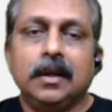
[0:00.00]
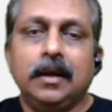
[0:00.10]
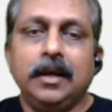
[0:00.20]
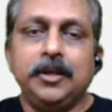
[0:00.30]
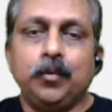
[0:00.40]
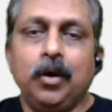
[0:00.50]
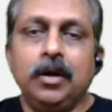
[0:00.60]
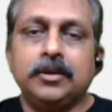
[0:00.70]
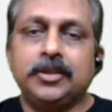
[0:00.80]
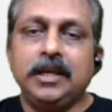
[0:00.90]
His
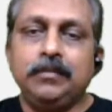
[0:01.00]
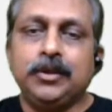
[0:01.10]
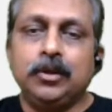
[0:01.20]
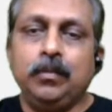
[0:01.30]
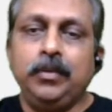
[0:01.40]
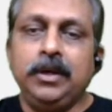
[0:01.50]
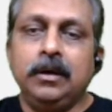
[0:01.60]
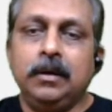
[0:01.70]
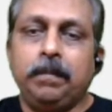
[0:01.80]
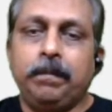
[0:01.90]
work seems to be
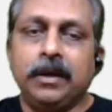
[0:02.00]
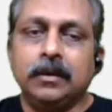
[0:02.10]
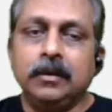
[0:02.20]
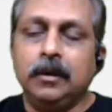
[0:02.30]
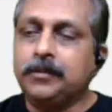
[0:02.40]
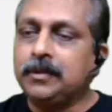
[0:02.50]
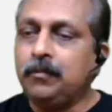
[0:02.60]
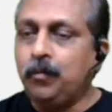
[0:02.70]
a Penelope's